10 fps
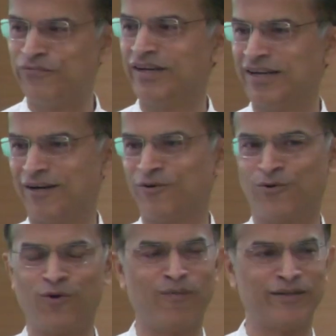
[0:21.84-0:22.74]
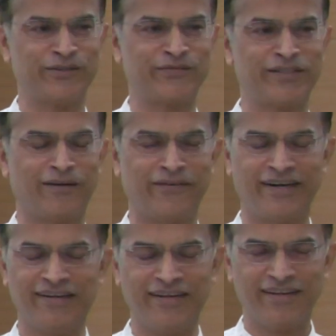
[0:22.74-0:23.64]
figure out a whole bunch of stuff.
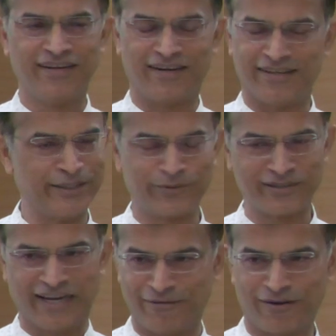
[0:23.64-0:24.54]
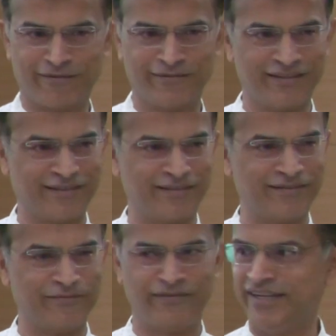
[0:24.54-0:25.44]
And this was like one of
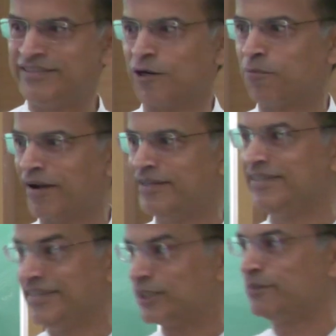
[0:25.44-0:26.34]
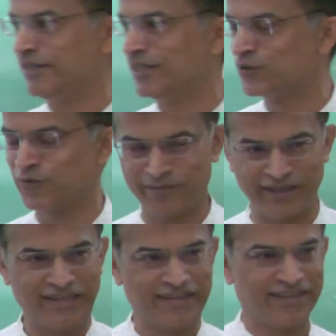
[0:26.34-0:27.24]
the very surprising experience for me,
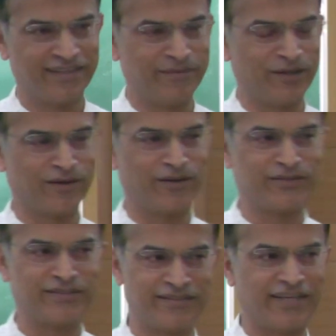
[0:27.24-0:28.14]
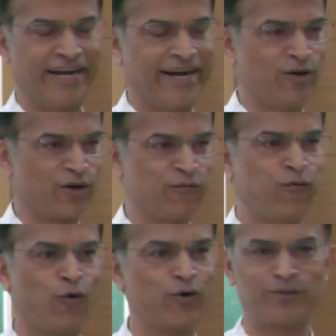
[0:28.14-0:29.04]
because I had not
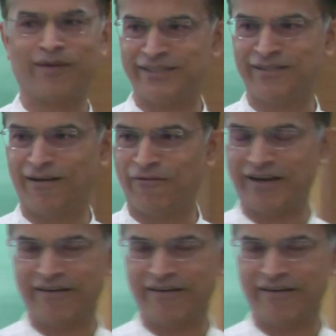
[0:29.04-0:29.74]
forced myself.